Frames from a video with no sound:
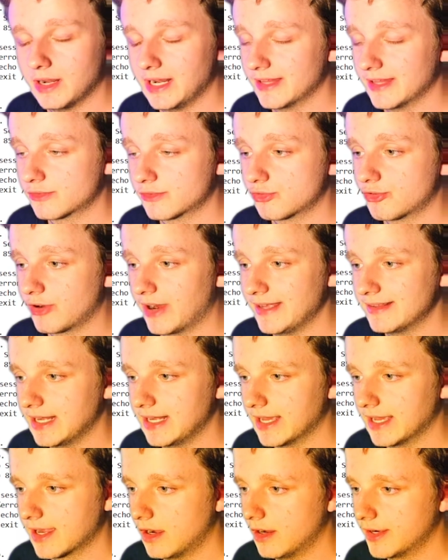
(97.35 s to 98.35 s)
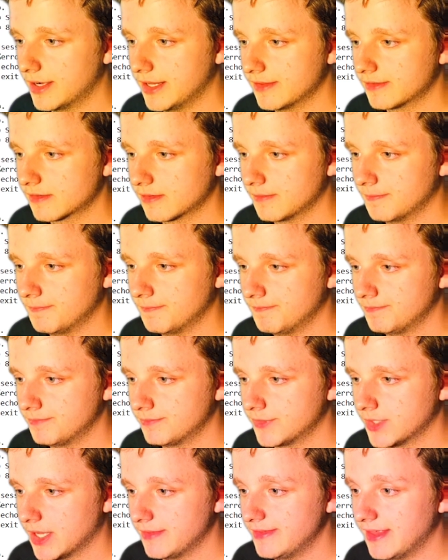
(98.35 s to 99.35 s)
Let's right click on it,
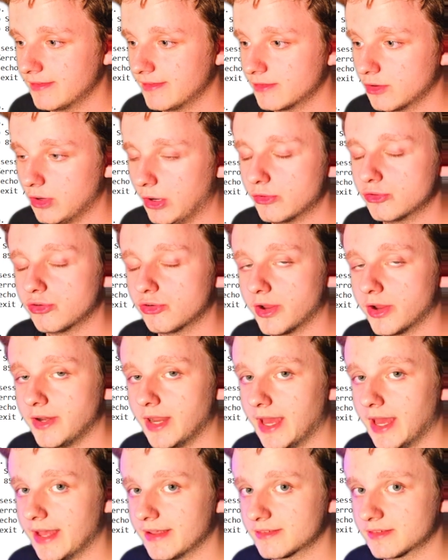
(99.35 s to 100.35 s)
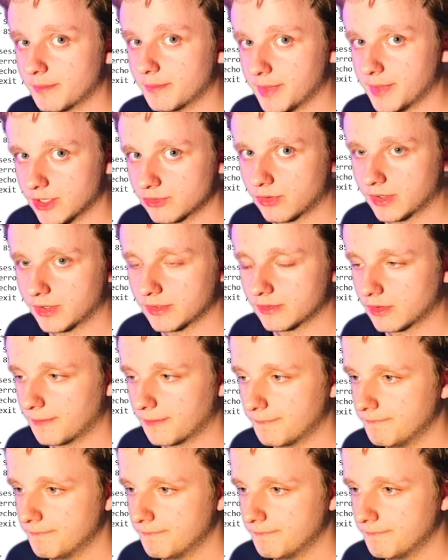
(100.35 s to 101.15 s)
then run as administrator.